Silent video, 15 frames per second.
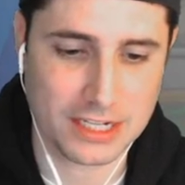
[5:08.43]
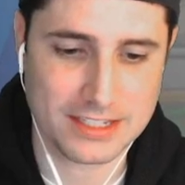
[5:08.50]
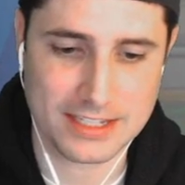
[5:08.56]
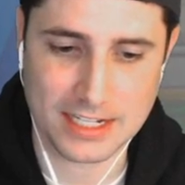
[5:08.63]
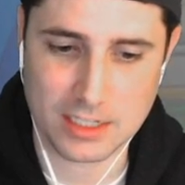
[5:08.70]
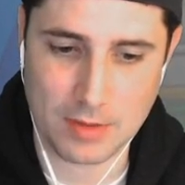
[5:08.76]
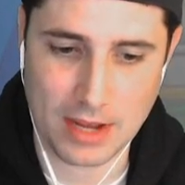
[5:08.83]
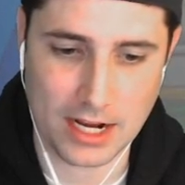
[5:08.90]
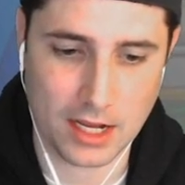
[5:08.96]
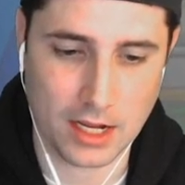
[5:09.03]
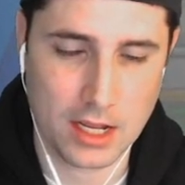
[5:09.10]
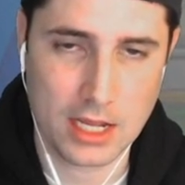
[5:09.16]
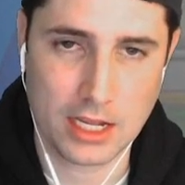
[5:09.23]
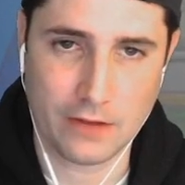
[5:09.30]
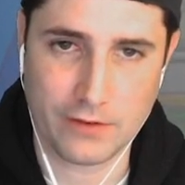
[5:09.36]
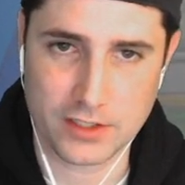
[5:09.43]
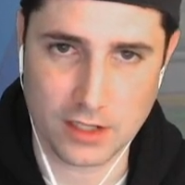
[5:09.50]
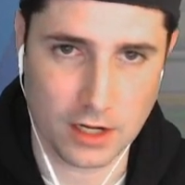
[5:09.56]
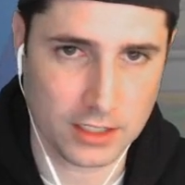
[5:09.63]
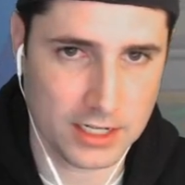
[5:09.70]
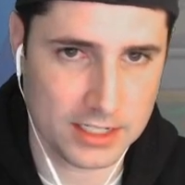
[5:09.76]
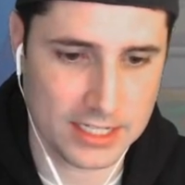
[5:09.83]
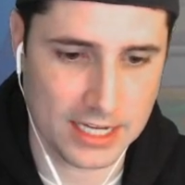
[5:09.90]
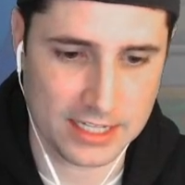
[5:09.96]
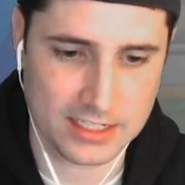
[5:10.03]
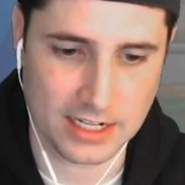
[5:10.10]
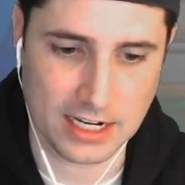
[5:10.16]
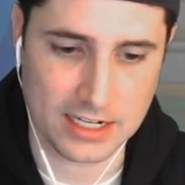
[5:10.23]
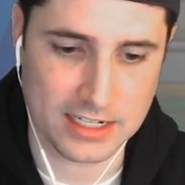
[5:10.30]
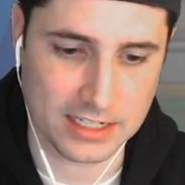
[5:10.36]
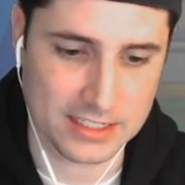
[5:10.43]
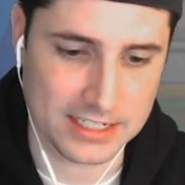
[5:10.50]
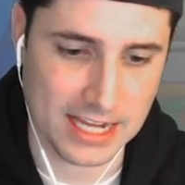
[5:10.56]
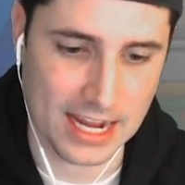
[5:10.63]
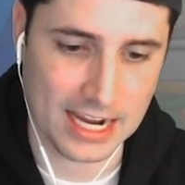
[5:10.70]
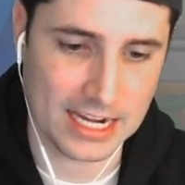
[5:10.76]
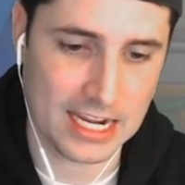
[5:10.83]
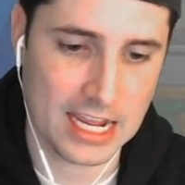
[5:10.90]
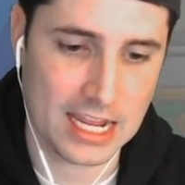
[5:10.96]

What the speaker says: 6 mana. If it's uncontested, it does 9